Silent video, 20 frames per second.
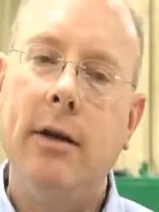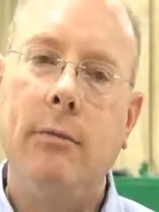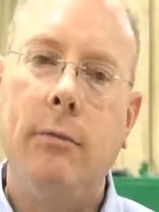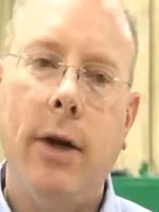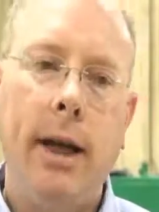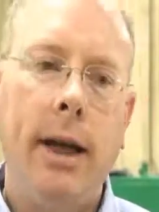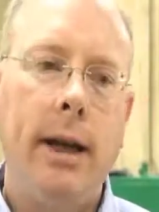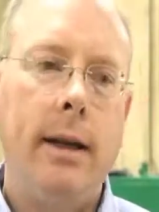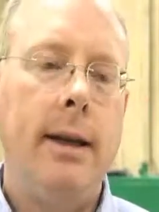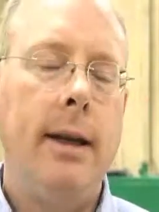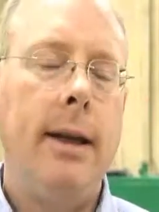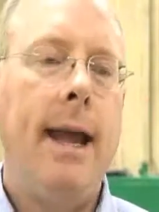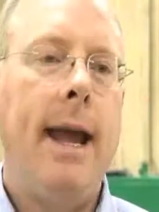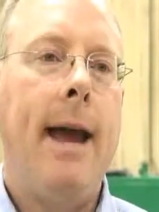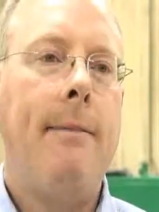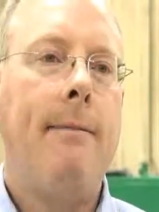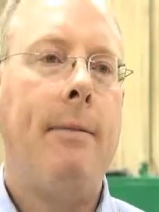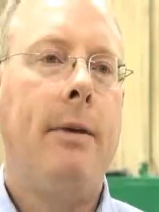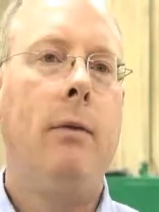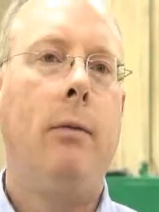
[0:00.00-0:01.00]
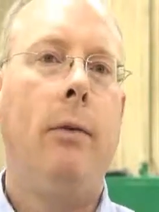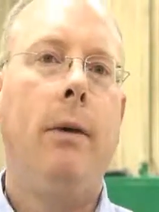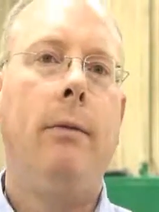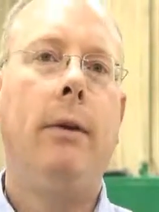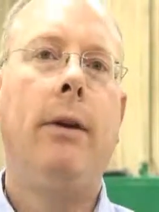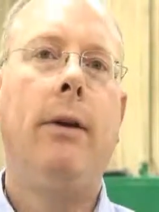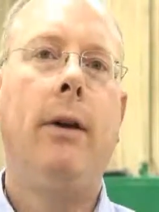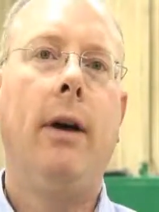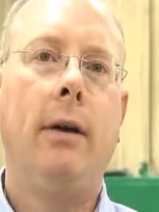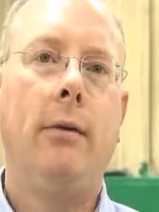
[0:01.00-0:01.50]
But it didn't happen the way
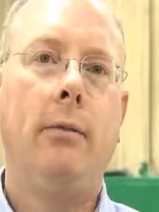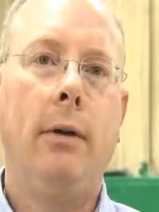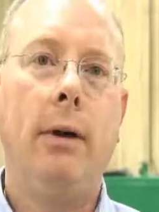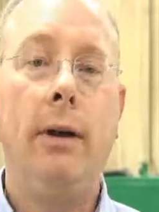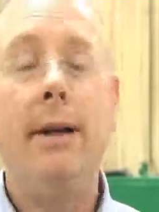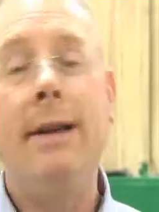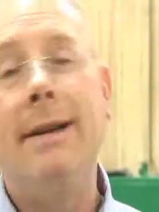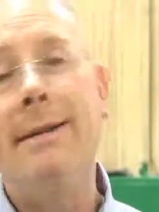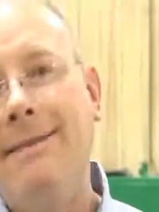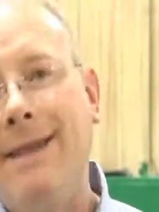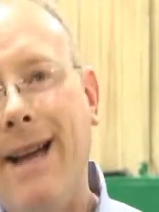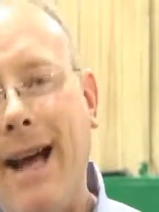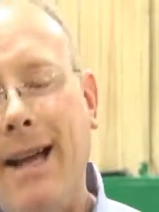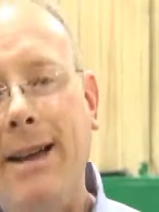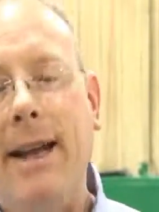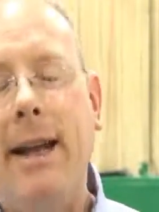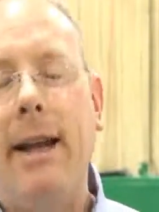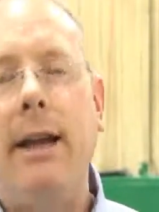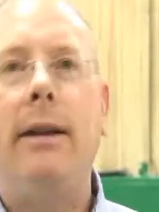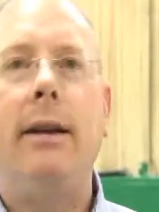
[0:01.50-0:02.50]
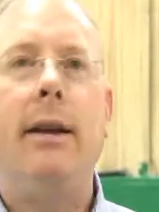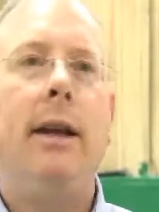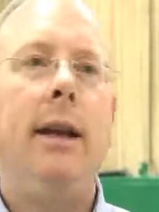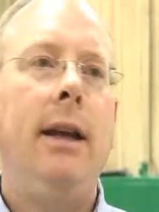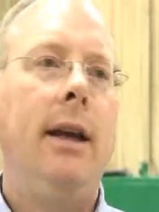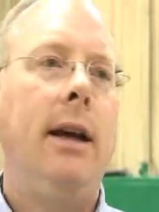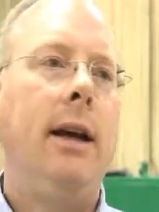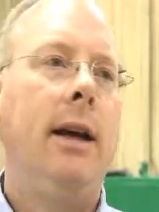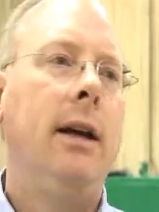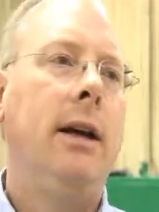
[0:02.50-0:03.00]
we thought it would. Not that
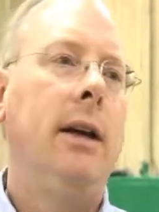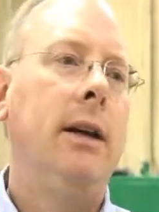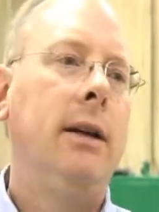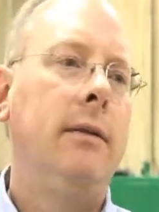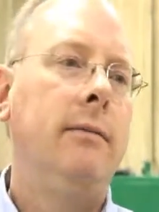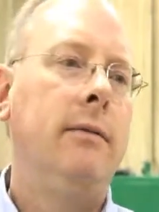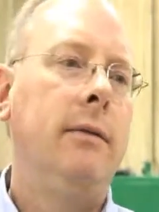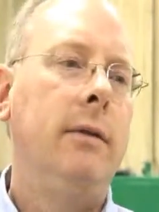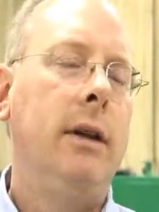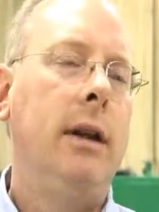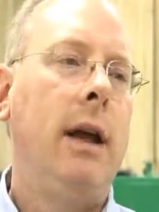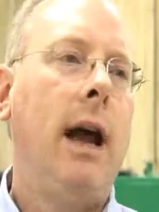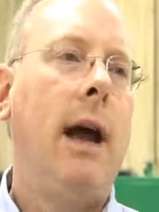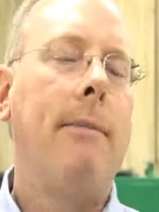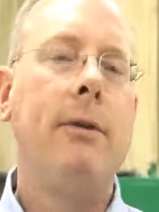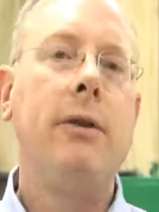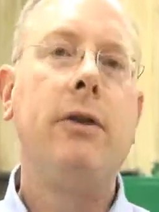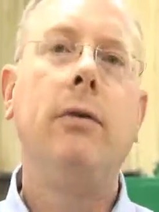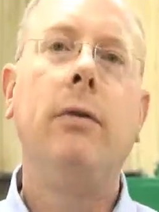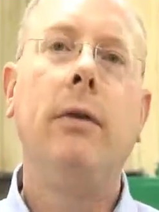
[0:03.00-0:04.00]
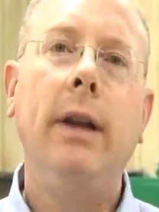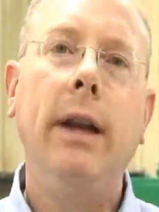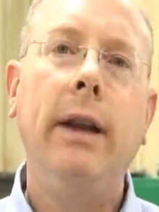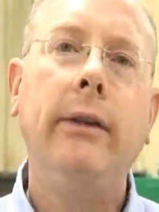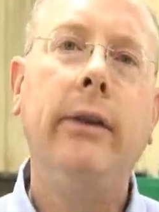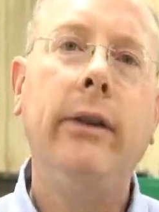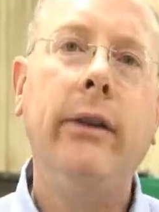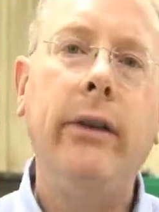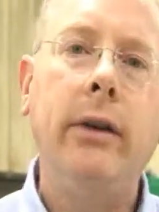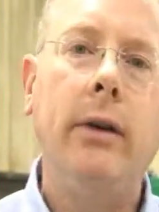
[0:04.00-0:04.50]
the uh, opportunity
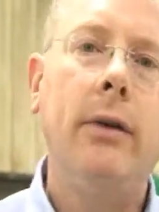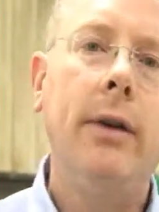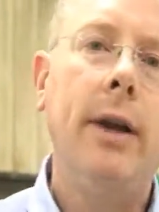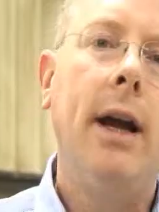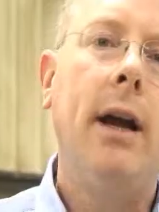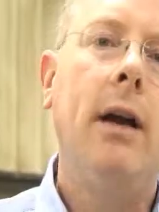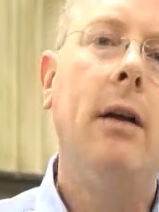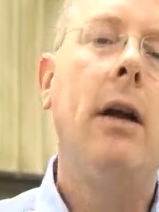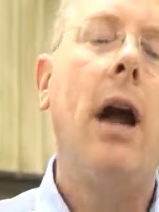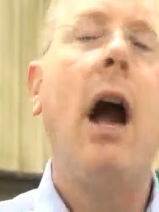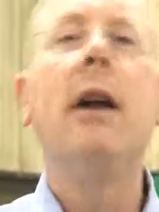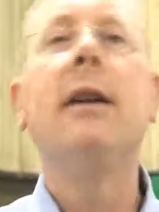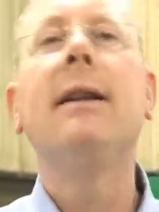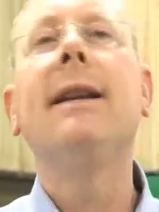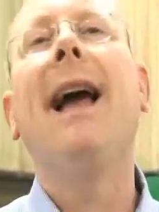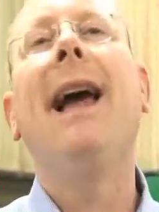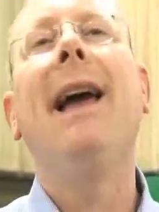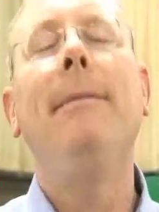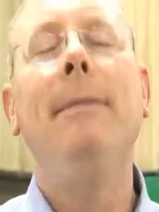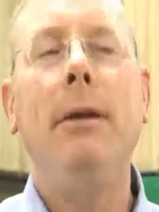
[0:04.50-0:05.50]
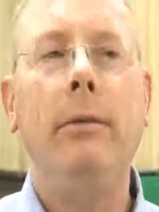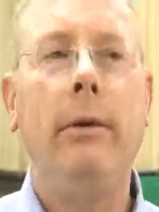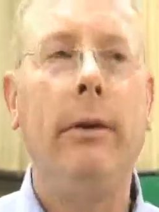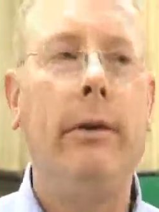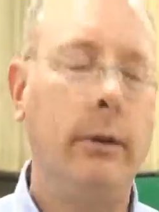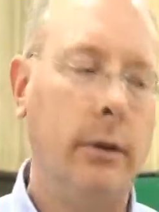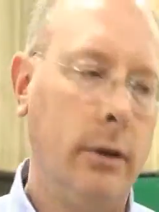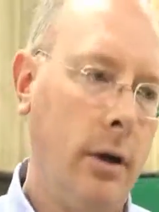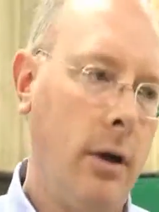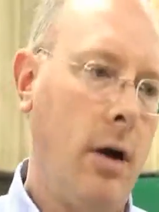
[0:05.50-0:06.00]
isn't still there. Our timing
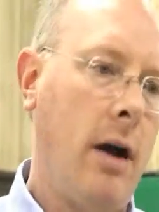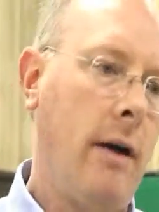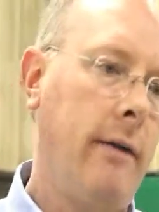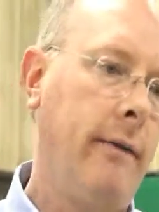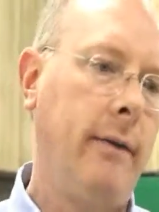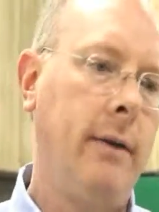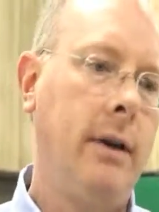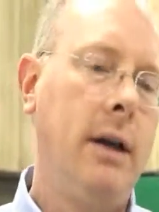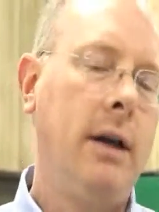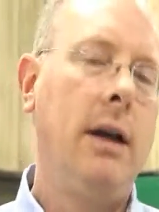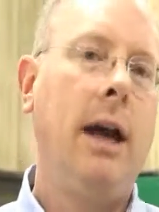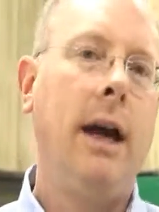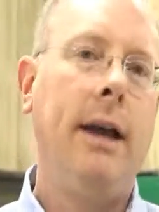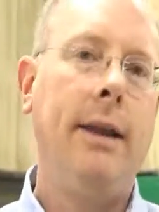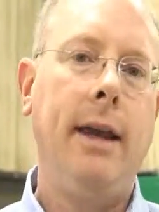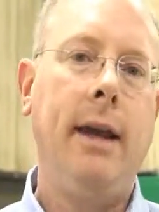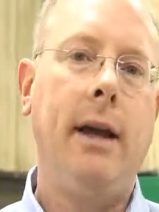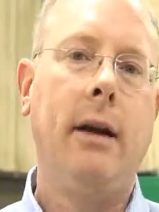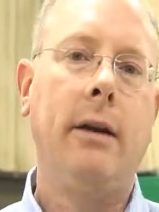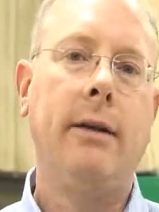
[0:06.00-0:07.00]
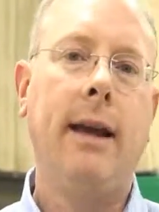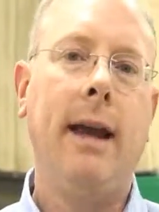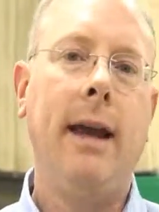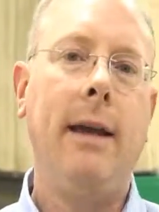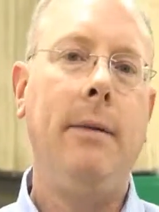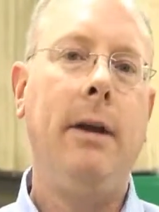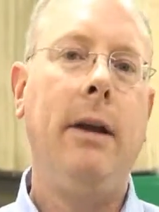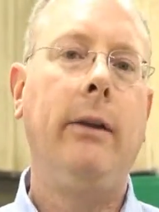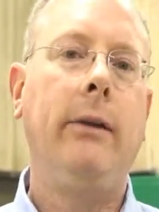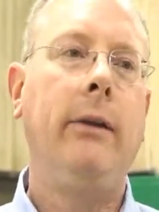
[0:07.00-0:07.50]
was a little off. I think our
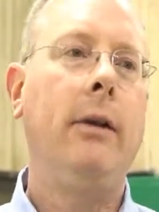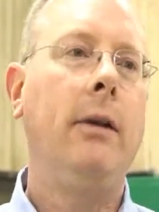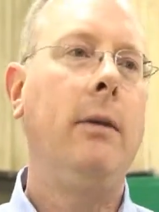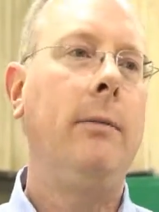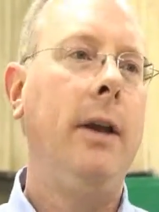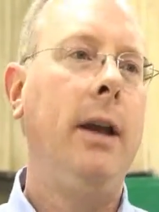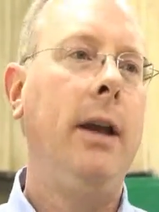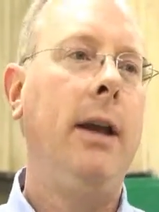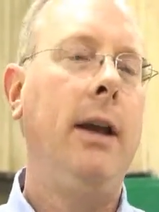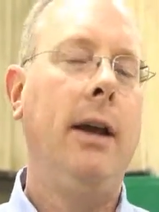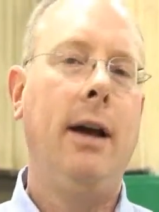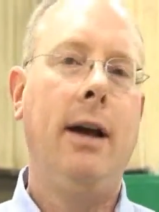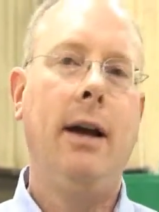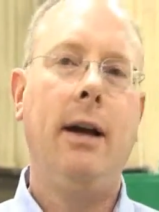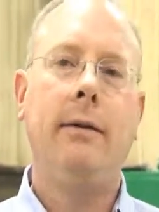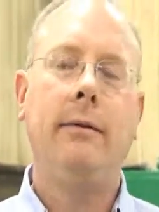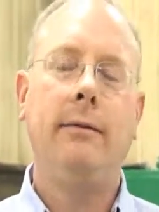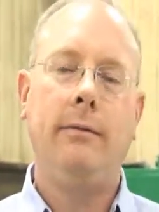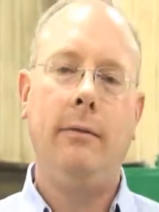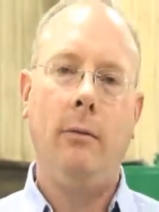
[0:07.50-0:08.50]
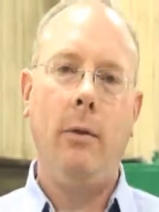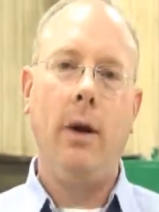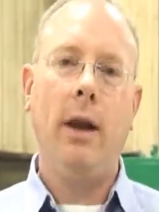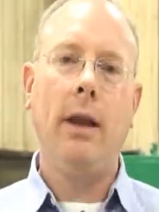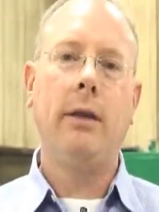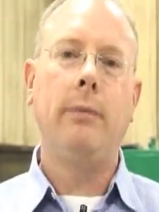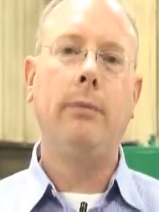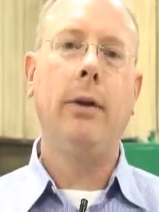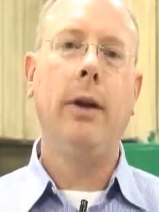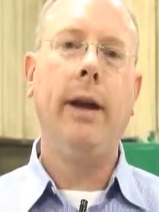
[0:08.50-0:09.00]
timing is going to be uh,
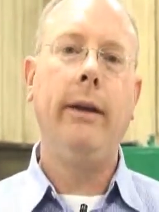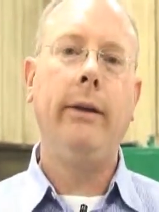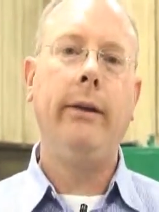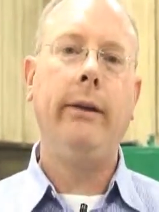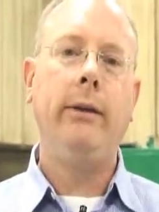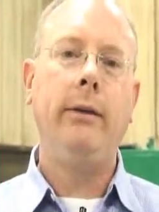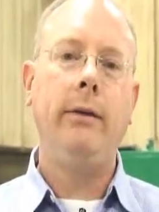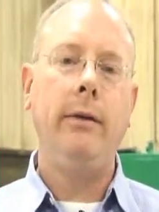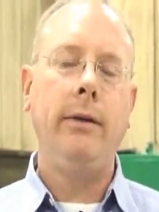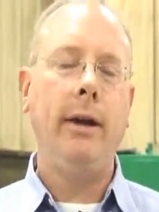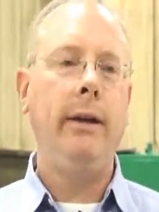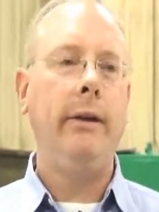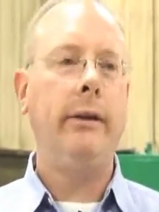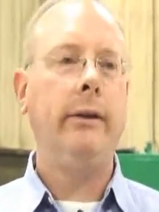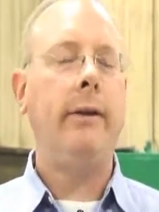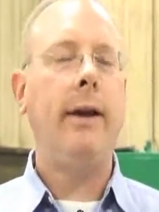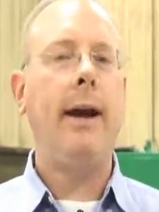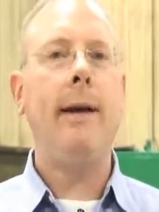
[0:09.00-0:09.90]
well in place. Two things have